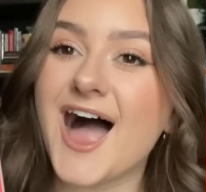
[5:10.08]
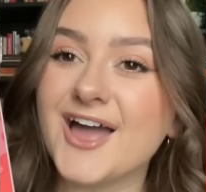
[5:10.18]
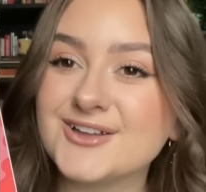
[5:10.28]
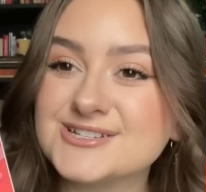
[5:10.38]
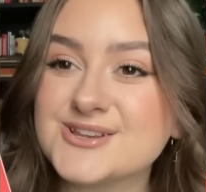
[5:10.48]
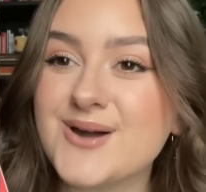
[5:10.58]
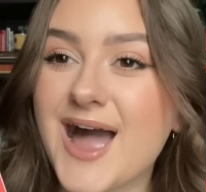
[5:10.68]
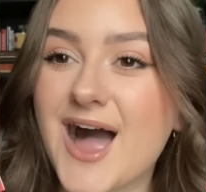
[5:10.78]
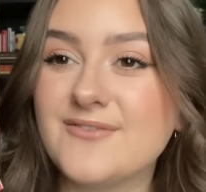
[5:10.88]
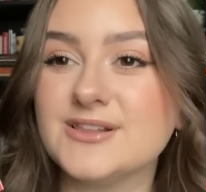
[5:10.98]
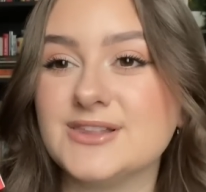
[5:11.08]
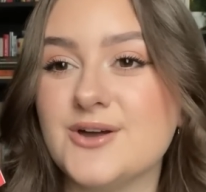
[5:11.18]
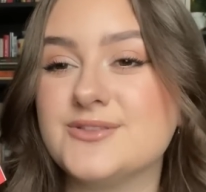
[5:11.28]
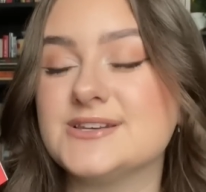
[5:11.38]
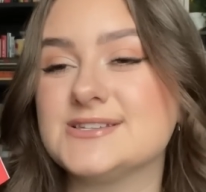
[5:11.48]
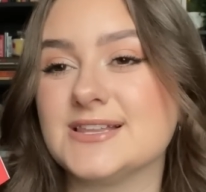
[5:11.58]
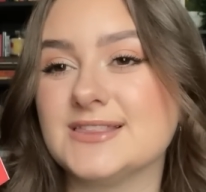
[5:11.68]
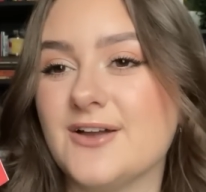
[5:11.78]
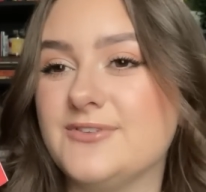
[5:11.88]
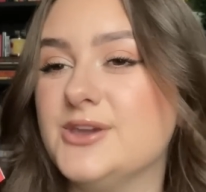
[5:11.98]
I also have Loathe to
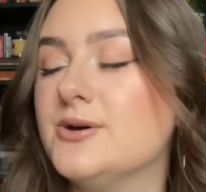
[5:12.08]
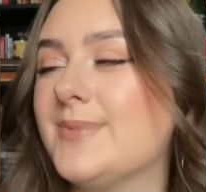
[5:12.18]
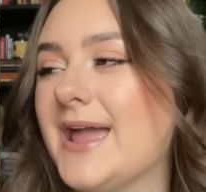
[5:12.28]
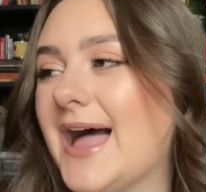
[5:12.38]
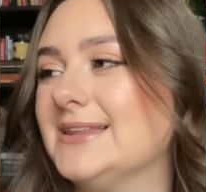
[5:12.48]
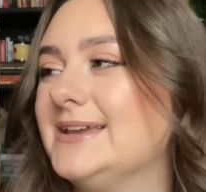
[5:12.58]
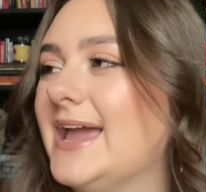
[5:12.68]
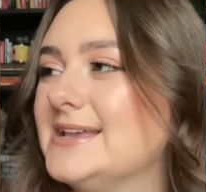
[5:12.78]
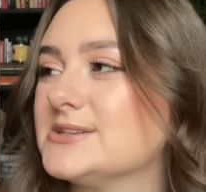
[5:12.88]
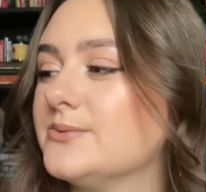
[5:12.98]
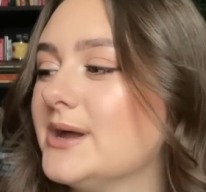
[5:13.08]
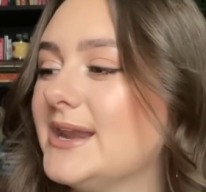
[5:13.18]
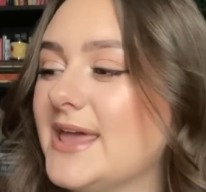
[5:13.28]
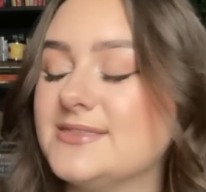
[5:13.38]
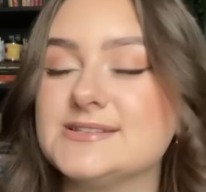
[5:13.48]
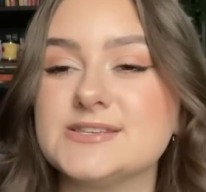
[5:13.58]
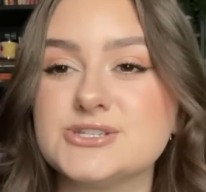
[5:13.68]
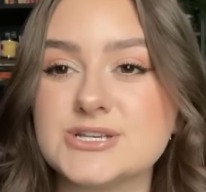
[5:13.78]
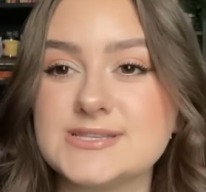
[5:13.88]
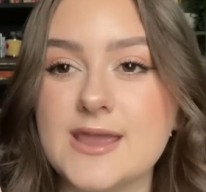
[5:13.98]
Love You by Ali Hazelwood, and this is
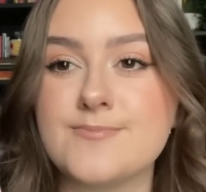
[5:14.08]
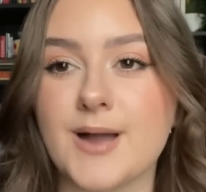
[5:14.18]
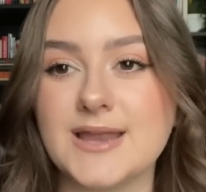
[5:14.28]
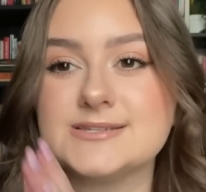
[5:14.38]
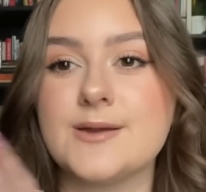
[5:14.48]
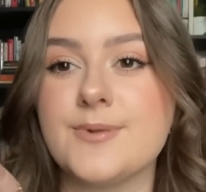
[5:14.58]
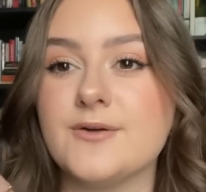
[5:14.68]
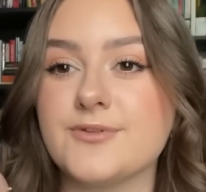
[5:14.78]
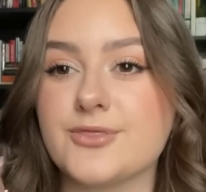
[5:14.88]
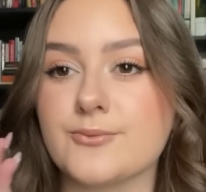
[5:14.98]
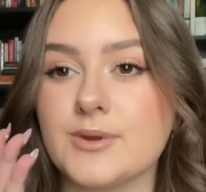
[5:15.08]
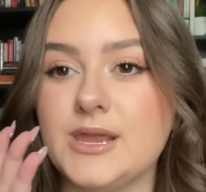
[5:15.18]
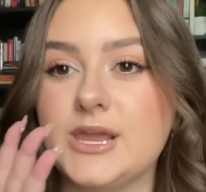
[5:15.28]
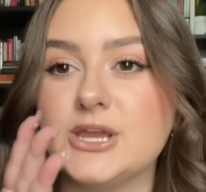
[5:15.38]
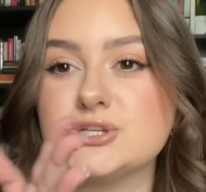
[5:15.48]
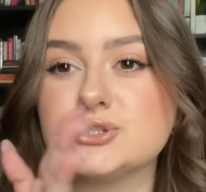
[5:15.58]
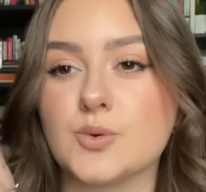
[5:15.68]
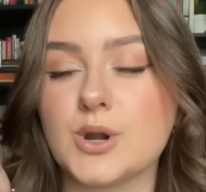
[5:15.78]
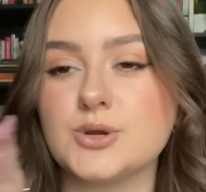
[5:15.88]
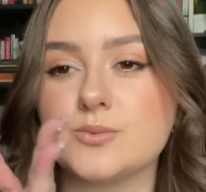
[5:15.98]
just a bind up of three
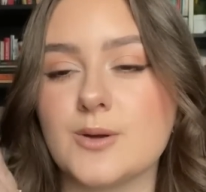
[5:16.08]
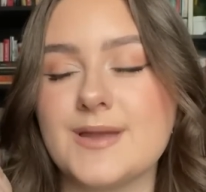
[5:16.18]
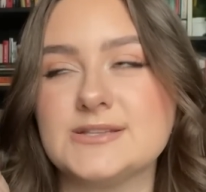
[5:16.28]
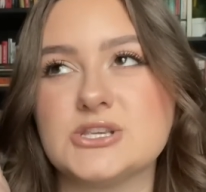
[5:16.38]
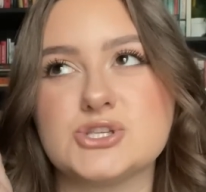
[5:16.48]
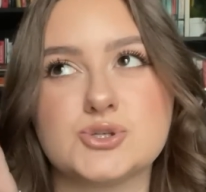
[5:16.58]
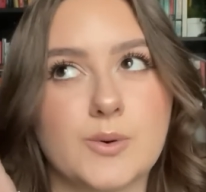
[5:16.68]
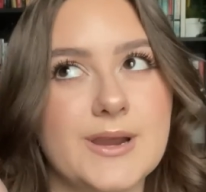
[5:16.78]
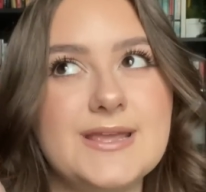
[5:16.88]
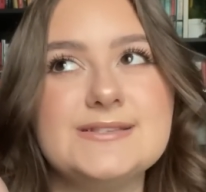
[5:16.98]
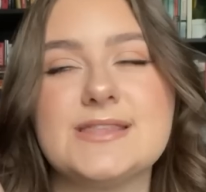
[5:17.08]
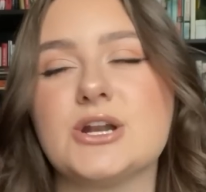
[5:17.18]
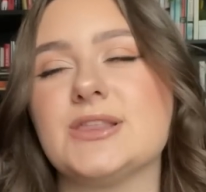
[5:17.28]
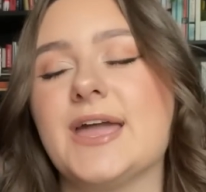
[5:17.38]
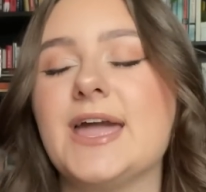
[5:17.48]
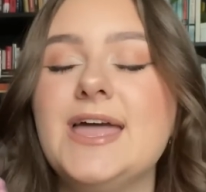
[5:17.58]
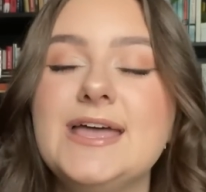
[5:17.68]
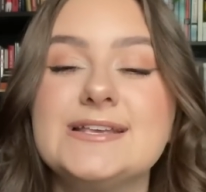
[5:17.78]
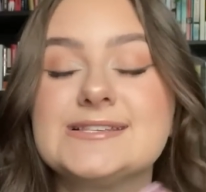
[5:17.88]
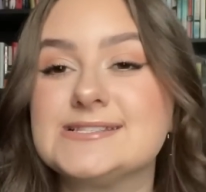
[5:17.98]
short romance stories that are like
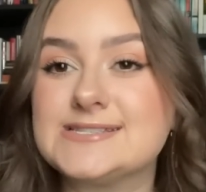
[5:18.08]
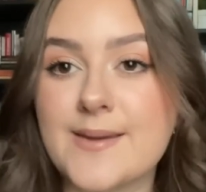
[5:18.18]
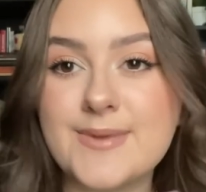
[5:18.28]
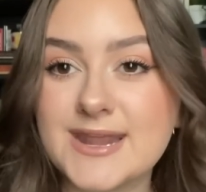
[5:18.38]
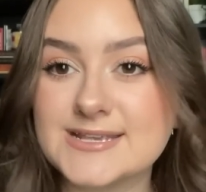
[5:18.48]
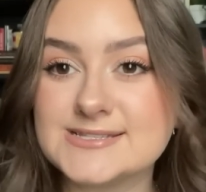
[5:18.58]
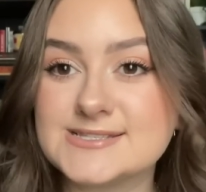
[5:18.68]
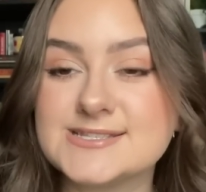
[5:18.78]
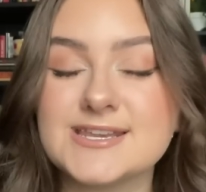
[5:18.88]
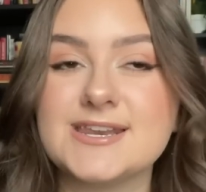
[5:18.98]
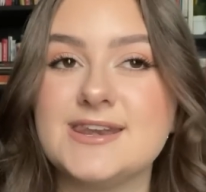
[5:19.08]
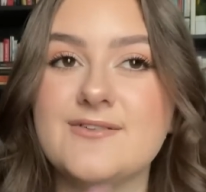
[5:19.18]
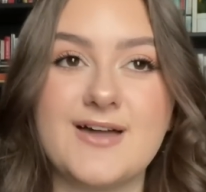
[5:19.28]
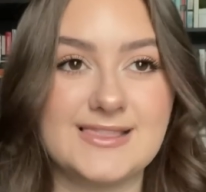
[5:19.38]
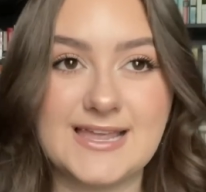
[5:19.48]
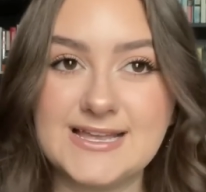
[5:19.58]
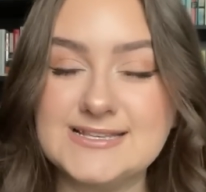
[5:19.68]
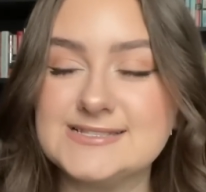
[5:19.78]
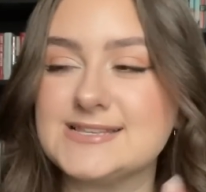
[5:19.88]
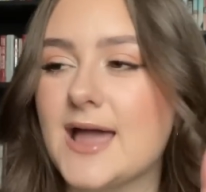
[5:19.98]
steminist novellas.
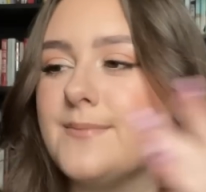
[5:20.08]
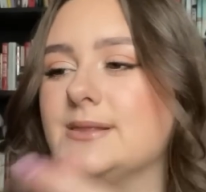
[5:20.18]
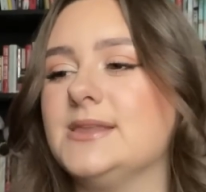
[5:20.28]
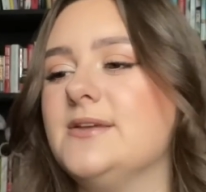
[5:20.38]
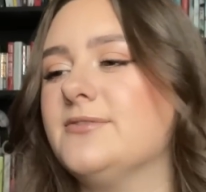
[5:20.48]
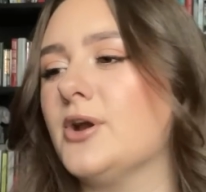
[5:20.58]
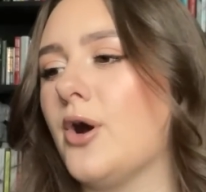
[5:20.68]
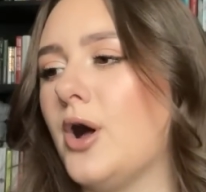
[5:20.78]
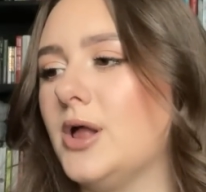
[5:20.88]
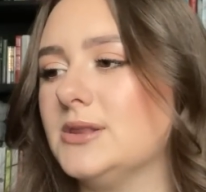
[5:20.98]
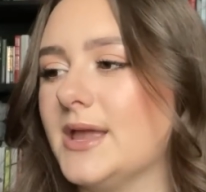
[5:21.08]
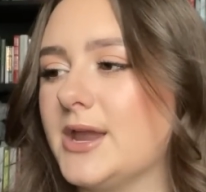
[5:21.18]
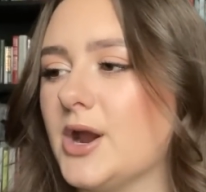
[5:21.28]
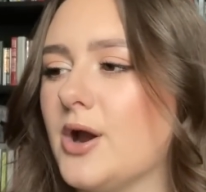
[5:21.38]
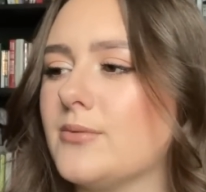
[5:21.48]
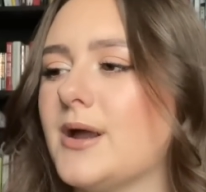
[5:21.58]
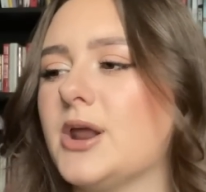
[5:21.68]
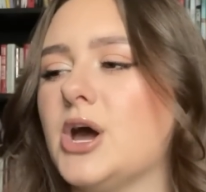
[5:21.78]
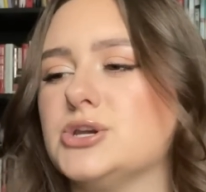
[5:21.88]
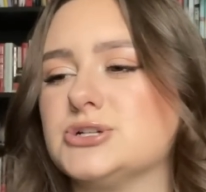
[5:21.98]
I believe they're all like around
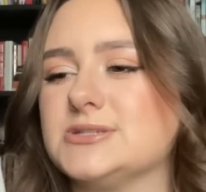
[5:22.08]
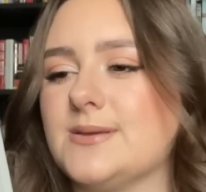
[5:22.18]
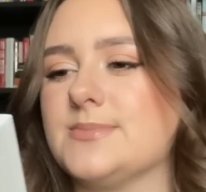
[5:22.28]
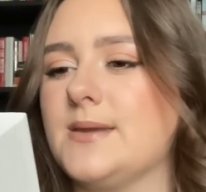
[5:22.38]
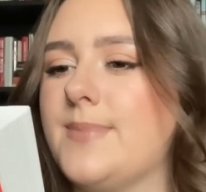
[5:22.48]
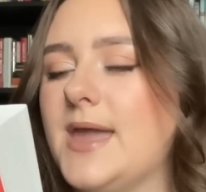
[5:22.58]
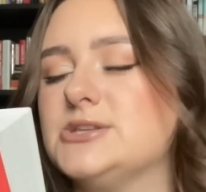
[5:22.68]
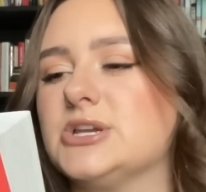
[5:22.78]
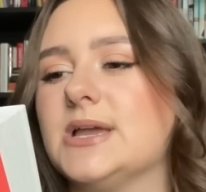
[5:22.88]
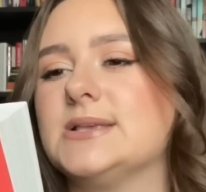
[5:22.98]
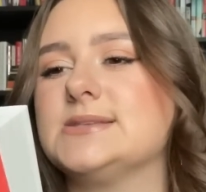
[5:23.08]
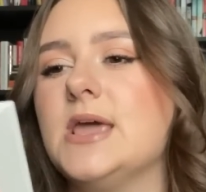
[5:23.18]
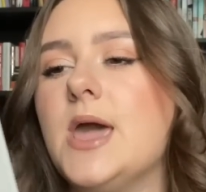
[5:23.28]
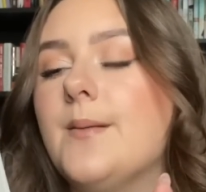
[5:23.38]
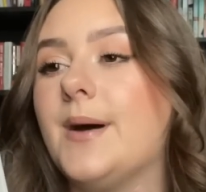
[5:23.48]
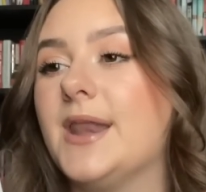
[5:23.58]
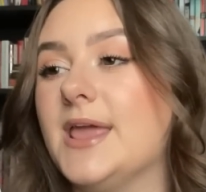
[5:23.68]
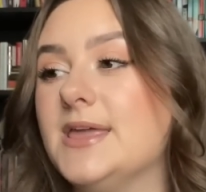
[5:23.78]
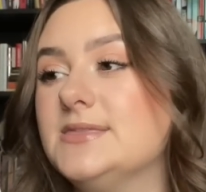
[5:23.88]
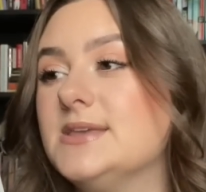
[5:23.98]
100 something pages, but
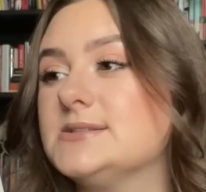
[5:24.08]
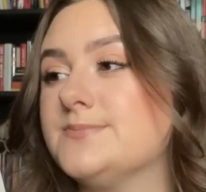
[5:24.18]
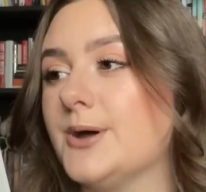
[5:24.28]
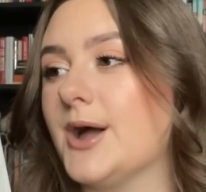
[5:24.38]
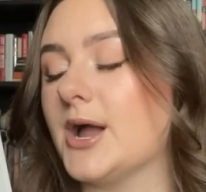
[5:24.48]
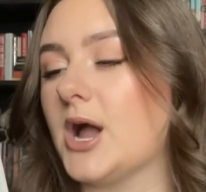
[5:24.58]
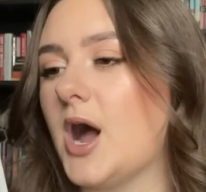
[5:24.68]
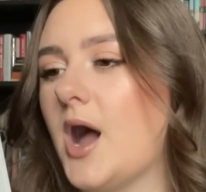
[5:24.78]
in this book